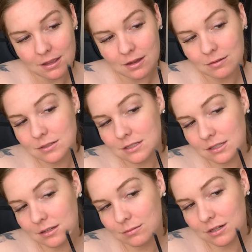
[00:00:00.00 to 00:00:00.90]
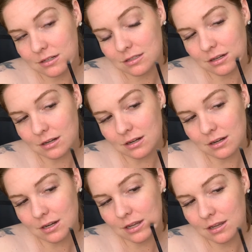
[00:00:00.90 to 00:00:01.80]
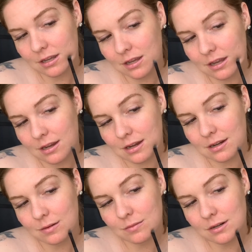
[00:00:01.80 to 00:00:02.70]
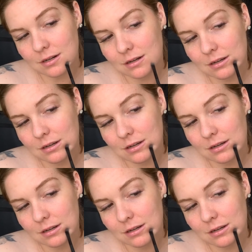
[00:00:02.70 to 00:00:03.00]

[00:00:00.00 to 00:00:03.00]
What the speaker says: Once again, we're gonna start on it and work